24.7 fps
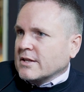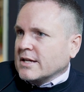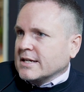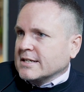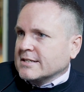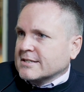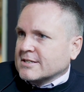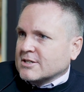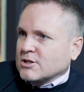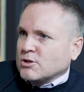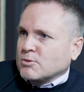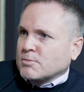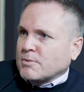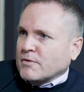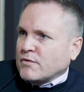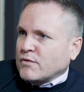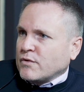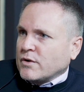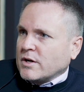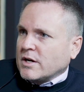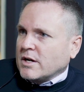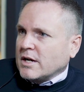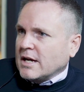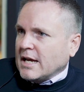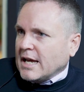they still
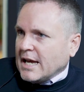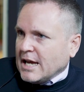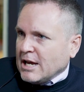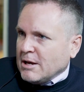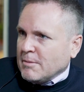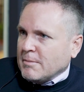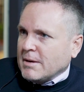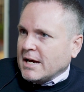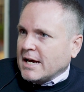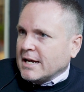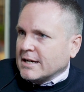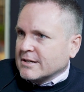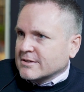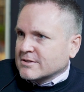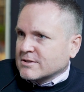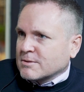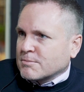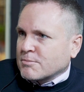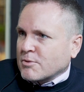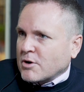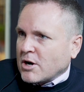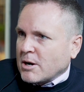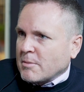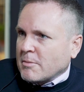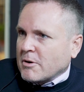prefer email as the
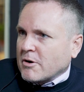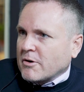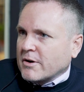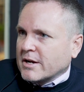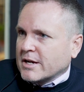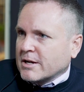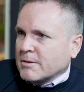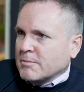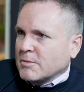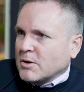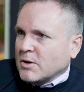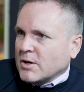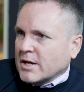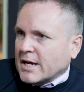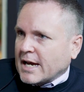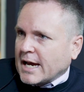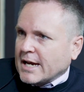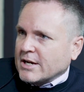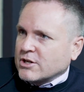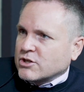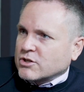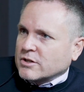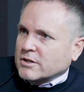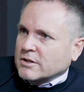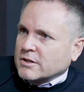primary
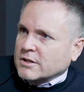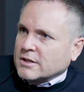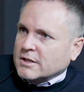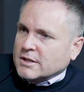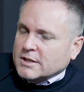communication.